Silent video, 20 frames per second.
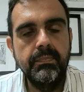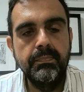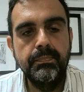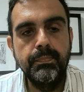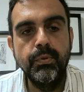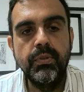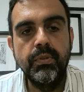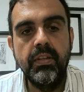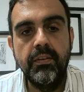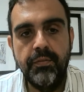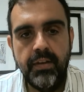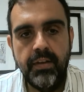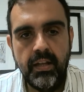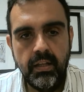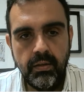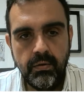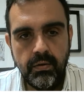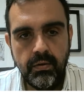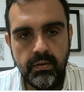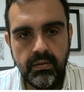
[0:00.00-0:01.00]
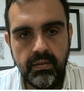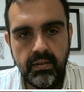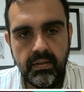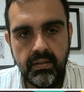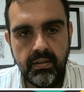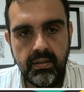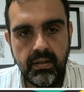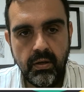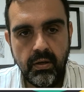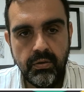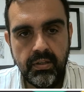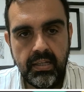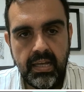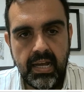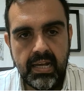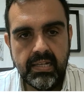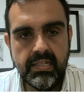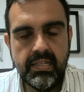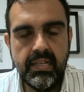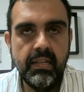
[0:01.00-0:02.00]
put a value on the on the
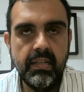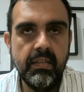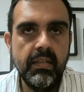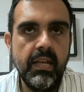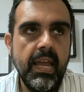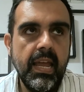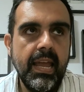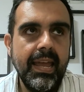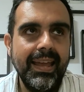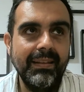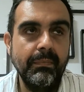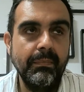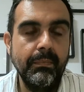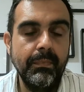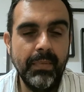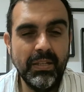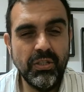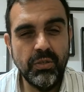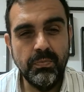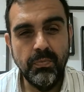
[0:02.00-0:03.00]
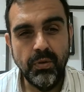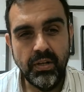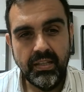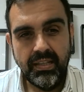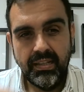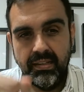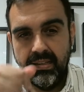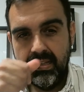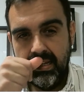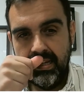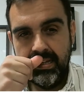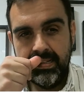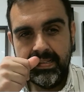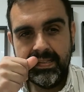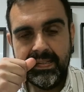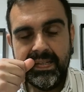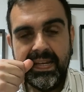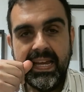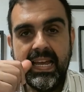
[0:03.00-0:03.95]
asset, and much more than that,